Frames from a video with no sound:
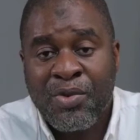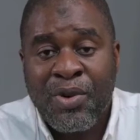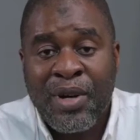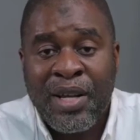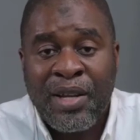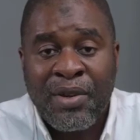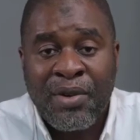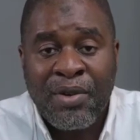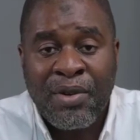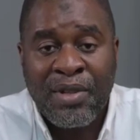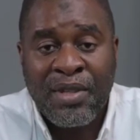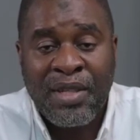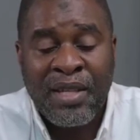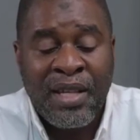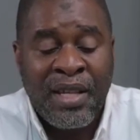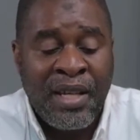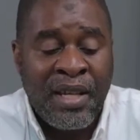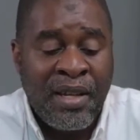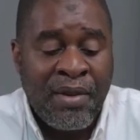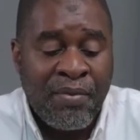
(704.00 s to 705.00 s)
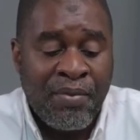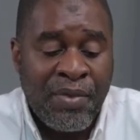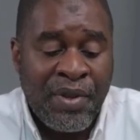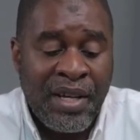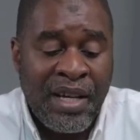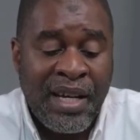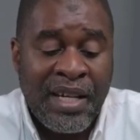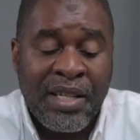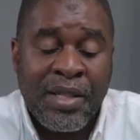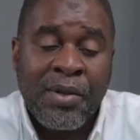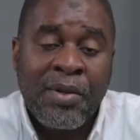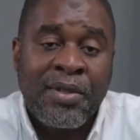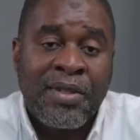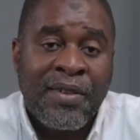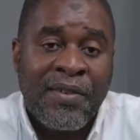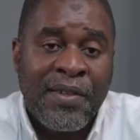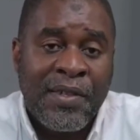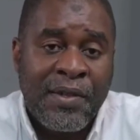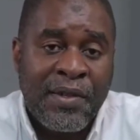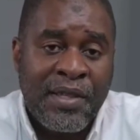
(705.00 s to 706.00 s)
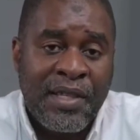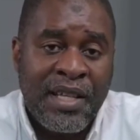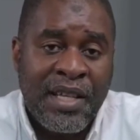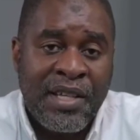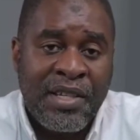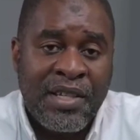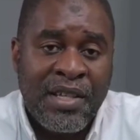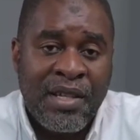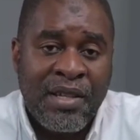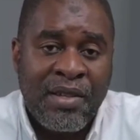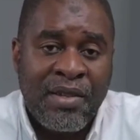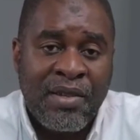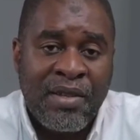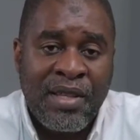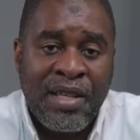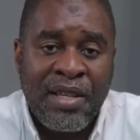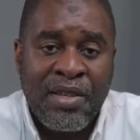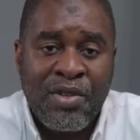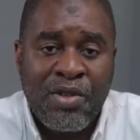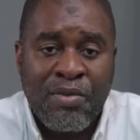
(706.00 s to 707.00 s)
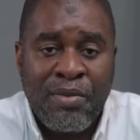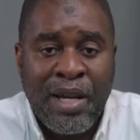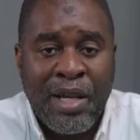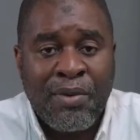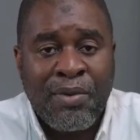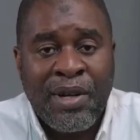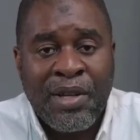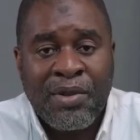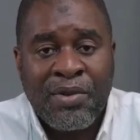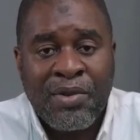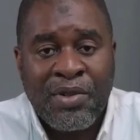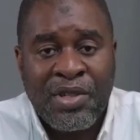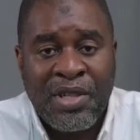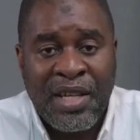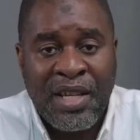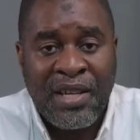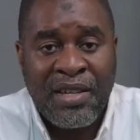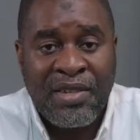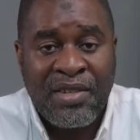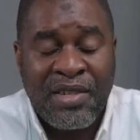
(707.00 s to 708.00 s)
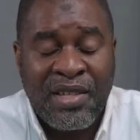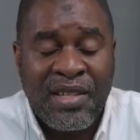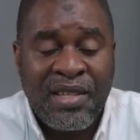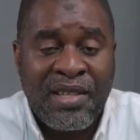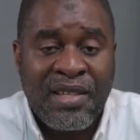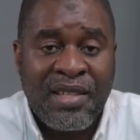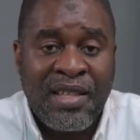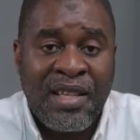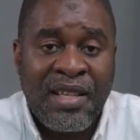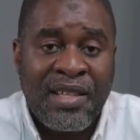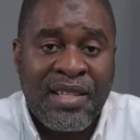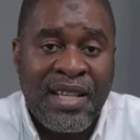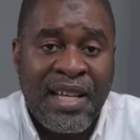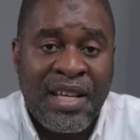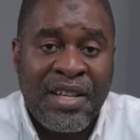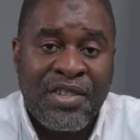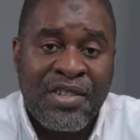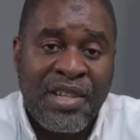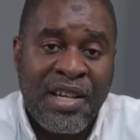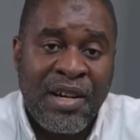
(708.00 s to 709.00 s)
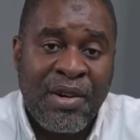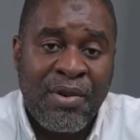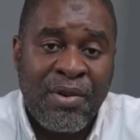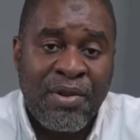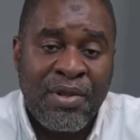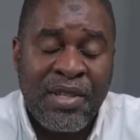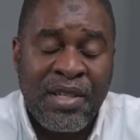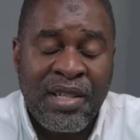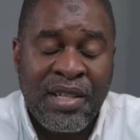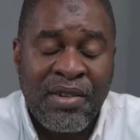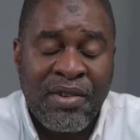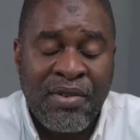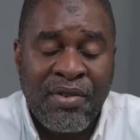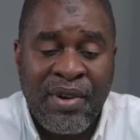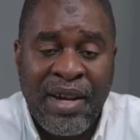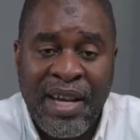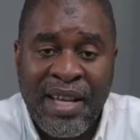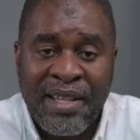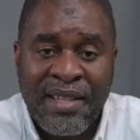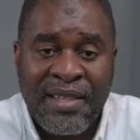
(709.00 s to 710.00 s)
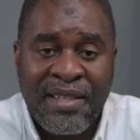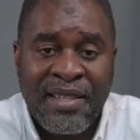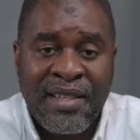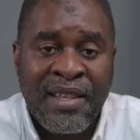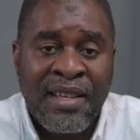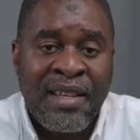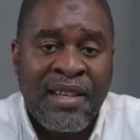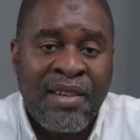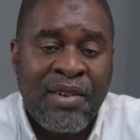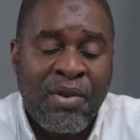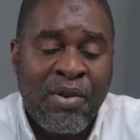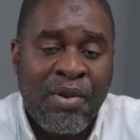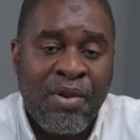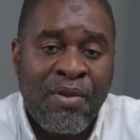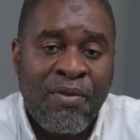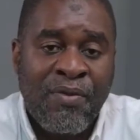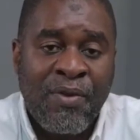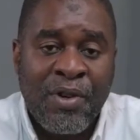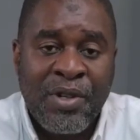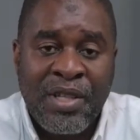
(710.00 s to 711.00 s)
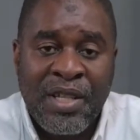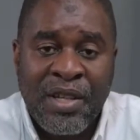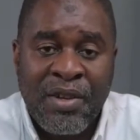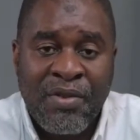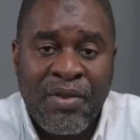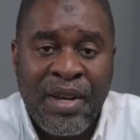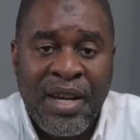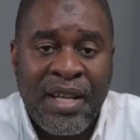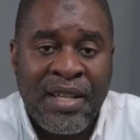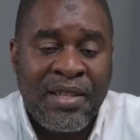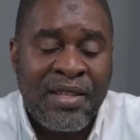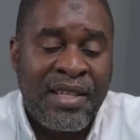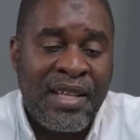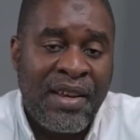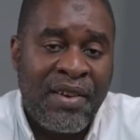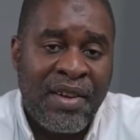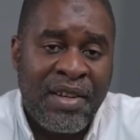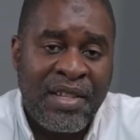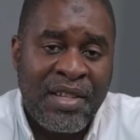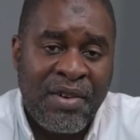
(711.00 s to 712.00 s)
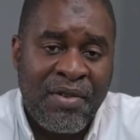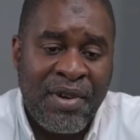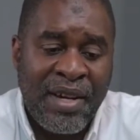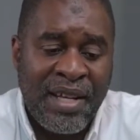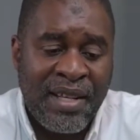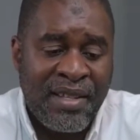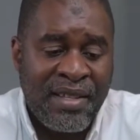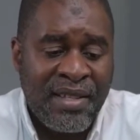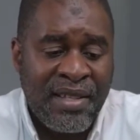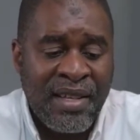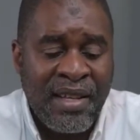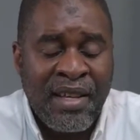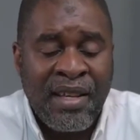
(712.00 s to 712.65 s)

not, the articles of association, things you might want to change is things like shareholding rights or voting rights, director rights.